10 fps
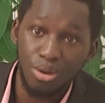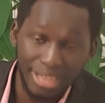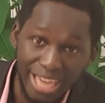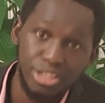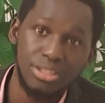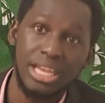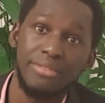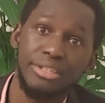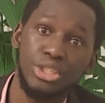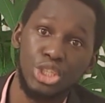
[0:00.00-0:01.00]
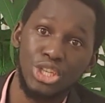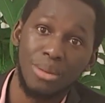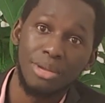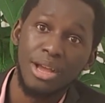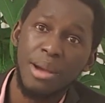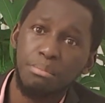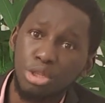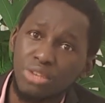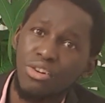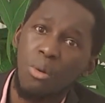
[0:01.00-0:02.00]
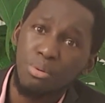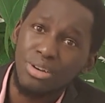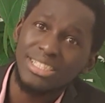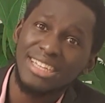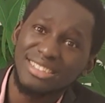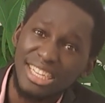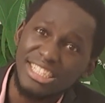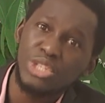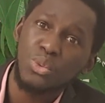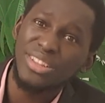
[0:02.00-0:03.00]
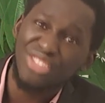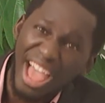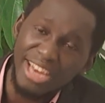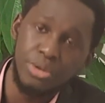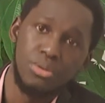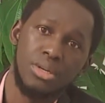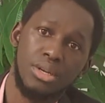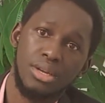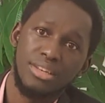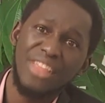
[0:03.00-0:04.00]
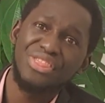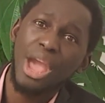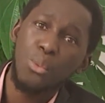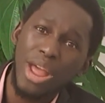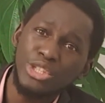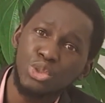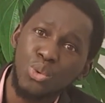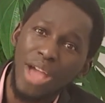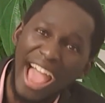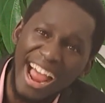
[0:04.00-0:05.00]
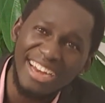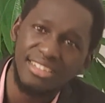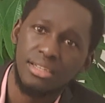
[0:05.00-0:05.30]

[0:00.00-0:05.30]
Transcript: get yourself into Europe. Most of our brothers and sisters will tell you that they went through hell